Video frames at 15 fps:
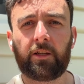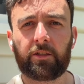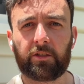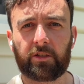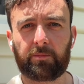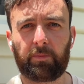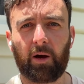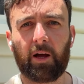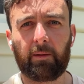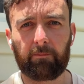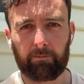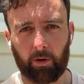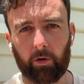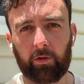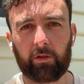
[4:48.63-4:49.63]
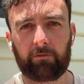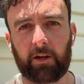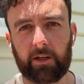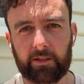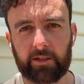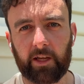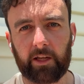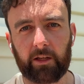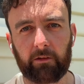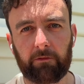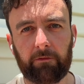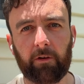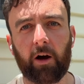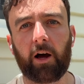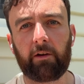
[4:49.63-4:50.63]
despite both of us getting
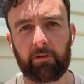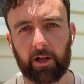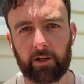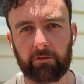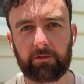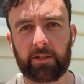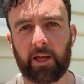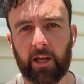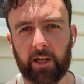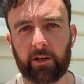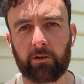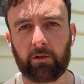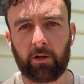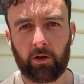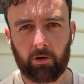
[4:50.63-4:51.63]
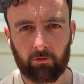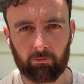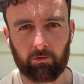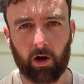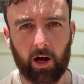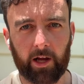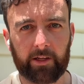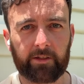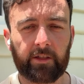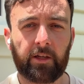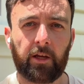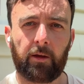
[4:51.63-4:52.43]
5 out of 10 Right,